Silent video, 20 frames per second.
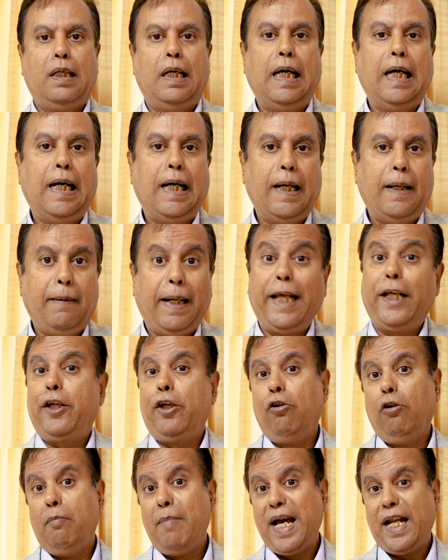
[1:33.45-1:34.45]
like
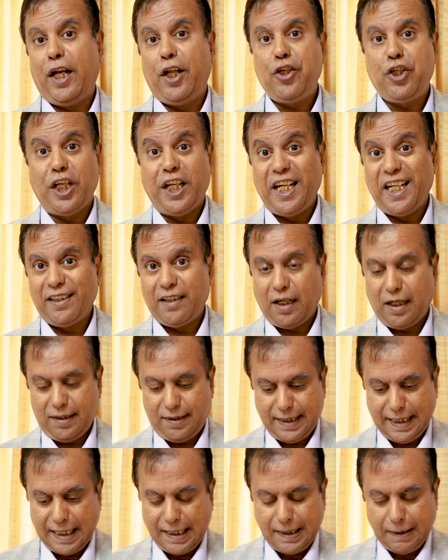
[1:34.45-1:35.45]
you will manage any other
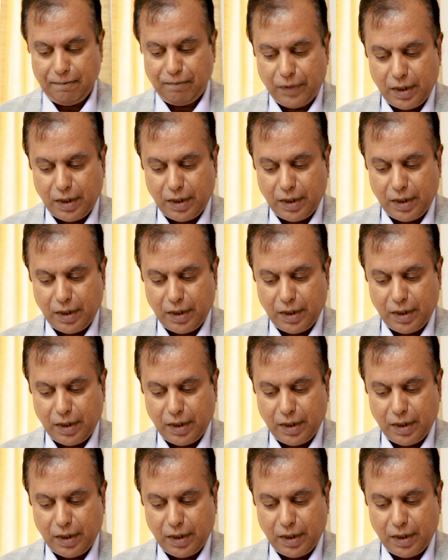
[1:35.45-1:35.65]
asset.